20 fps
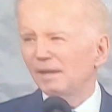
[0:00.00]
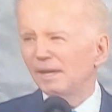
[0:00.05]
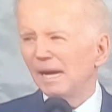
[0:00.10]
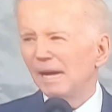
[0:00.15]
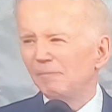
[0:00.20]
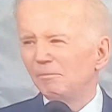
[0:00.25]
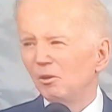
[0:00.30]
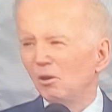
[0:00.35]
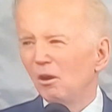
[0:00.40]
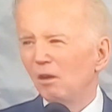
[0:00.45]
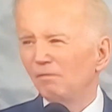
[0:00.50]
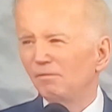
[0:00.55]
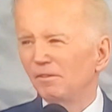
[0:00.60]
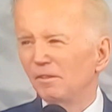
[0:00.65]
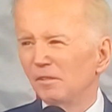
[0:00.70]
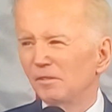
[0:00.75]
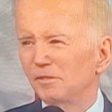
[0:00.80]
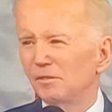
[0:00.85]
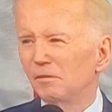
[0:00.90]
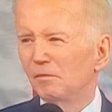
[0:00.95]
came to
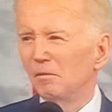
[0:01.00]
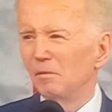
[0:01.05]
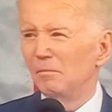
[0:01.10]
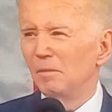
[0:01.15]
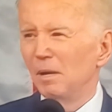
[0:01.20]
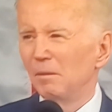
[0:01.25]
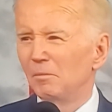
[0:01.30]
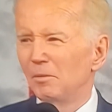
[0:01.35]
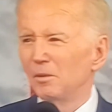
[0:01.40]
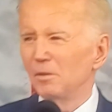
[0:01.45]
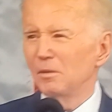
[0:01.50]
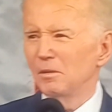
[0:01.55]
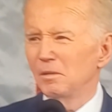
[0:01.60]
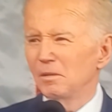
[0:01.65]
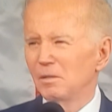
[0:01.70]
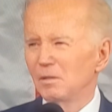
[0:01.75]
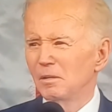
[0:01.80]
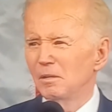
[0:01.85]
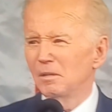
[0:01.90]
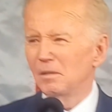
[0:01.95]
office, you remember,
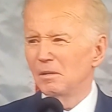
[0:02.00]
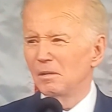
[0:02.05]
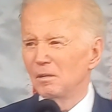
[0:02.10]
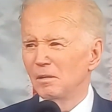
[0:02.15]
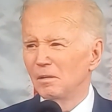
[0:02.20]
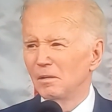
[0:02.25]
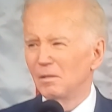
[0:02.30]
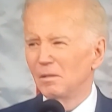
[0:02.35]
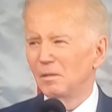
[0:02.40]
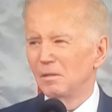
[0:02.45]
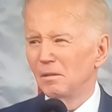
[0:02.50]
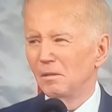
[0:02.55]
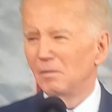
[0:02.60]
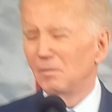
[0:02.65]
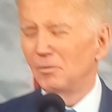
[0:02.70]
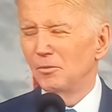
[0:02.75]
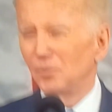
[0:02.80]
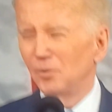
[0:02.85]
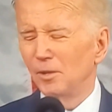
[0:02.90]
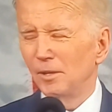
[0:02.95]

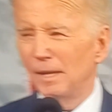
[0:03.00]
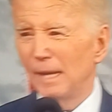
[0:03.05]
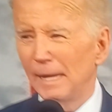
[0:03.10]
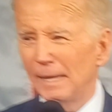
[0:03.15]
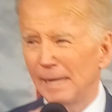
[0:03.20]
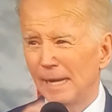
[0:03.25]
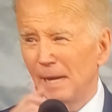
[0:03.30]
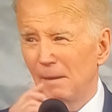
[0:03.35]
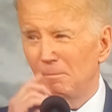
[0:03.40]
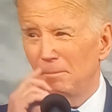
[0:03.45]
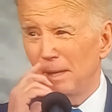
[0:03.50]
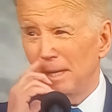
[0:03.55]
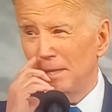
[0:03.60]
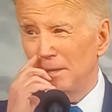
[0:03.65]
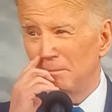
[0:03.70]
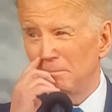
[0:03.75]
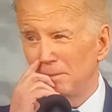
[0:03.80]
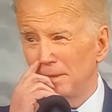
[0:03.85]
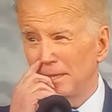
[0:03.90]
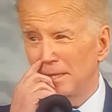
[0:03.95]
during that campaign,
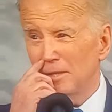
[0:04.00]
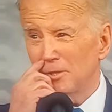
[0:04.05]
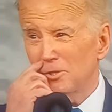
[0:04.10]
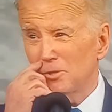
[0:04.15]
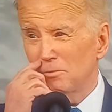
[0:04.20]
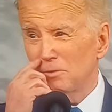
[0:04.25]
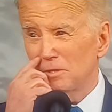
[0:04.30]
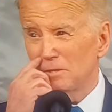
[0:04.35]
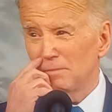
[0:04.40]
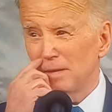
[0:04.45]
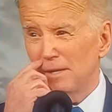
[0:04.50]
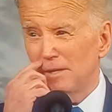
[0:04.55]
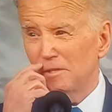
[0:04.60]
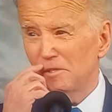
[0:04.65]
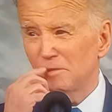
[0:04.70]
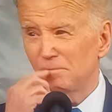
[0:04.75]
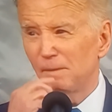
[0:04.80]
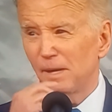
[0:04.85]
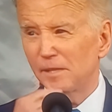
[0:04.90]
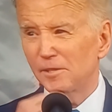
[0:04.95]
the big issue was about
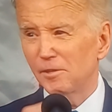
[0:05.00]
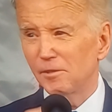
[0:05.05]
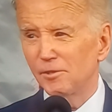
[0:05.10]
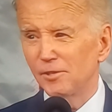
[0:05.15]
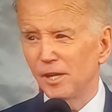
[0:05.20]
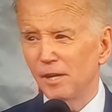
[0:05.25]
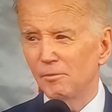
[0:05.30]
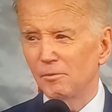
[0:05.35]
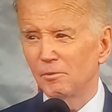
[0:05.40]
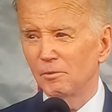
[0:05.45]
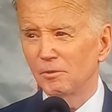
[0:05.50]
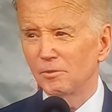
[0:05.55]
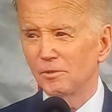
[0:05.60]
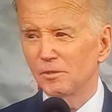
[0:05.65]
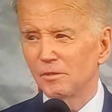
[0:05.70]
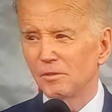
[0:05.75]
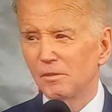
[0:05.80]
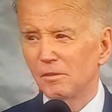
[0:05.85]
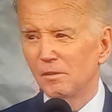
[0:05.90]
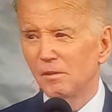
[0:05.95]
inspector generals
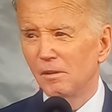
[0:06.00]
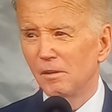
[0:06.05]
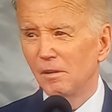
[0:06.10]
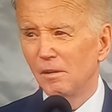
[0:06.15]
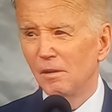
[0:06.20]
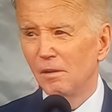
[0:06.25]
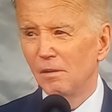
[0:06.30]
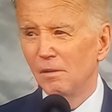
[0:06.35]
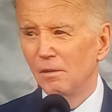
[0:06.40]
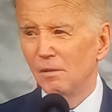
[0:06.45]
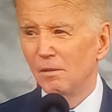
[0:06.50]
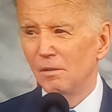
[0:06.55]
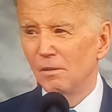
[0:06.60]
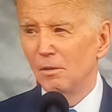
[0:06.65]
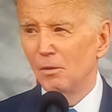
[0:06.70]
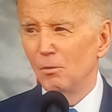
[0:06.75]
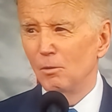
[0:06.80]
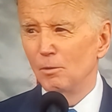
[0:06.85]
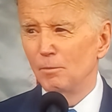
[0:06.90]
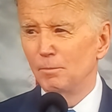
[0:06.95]

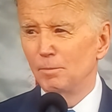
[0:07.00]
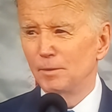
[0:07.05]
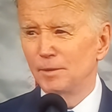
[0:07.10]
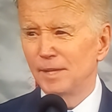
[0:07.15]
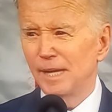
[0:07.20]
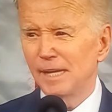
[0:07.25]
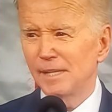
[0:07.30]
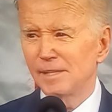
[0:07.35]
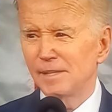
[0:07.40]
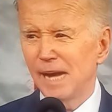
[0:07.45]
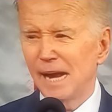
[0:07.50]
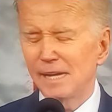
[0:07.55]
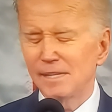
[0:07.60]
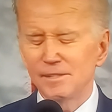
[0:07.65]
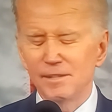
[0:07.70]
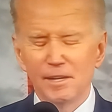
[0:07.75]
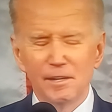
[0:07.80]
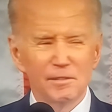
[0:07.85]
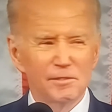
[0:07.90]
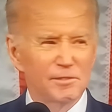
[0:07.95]
who would protect
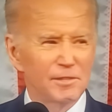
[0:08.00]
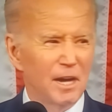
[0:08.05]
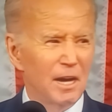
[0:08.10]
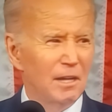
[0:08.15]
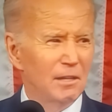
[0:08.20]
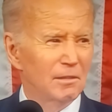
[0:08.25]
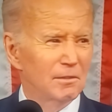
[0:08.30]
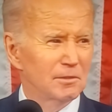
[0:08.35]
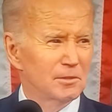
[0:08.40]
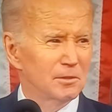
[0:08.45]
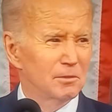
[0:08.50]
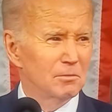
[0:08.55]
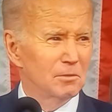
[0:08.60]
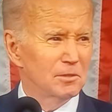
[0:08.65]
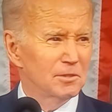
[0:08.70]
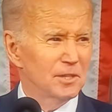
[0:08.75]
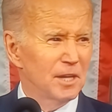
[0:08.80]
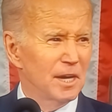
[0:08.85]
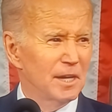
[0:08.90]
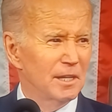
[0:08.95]
taxpayers' dollars over the
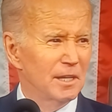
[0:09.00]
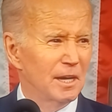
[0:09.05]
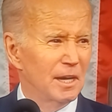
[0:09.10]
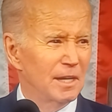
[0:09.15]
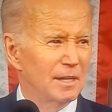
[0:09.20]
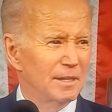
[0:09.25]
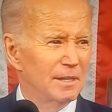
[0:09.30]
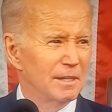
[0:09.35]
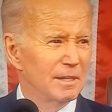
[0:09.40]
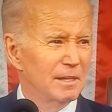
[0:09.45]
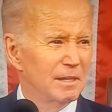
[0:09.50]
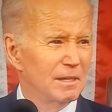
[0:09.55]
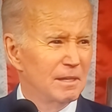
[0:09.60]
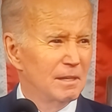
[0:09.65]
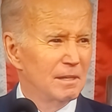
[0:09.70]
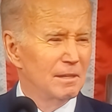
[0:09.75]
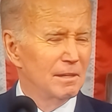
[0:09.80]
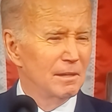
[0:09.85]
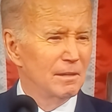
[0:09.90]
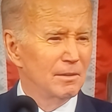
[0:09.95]
sideline.
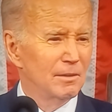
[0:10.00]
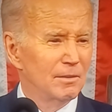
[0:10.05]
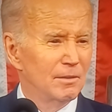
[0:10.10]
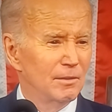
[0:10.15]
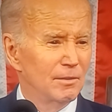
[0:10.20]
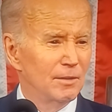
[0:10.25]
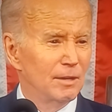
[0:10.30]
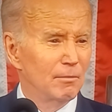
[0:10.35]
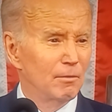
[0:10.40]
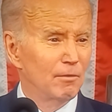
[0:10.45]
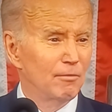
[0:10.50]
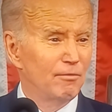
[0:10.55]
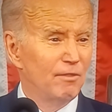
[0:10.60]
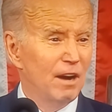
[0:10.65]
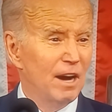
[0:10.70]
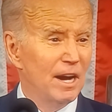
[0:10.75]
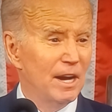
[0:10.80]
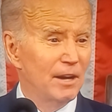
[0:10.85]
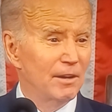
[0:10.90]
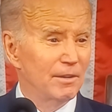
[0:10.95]
They were
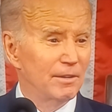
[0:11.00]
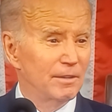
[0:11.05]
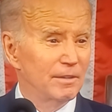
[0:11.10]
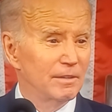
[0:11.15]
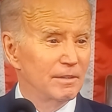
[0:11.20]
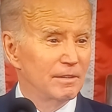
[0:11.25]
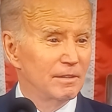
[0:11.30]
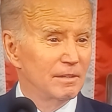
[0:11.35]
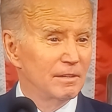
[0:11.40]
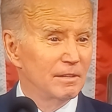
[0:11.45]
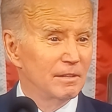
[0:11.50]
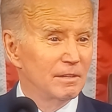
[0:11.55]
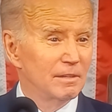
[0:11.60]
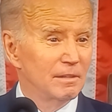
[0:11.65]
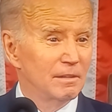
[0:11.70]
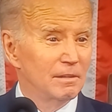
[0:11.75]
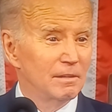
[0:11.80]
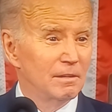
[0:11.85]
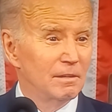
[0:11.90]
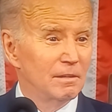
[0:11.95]
fired.
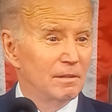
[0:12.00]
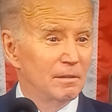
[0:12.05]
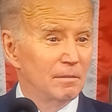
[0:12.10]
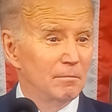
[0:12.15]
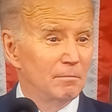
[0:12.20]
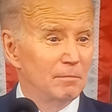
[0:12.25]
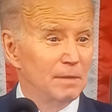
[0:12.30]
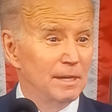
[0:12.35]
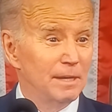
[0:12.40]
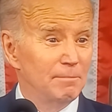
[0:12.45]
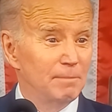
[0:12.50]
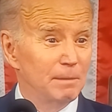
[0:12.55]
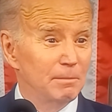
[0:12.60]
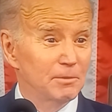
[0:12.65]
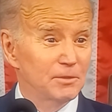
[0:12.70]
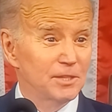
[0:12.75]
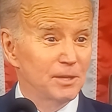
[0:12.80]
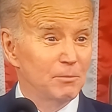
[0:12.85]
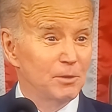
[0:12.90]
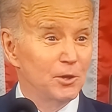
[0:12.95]
Many people
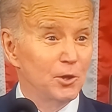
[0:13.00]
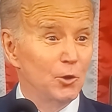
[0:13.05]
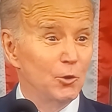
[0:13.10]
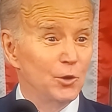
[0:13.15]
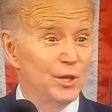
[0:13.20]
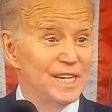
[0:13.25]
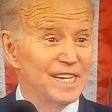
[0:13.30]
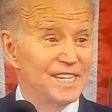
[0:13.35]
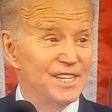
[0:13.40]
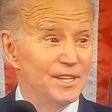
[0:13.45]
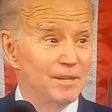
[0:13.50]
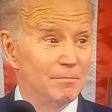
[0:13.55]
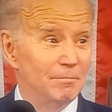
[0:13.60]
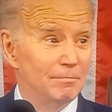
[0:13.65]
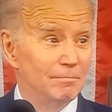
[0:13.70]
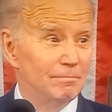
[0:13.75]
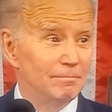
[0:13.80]
said we don't need them.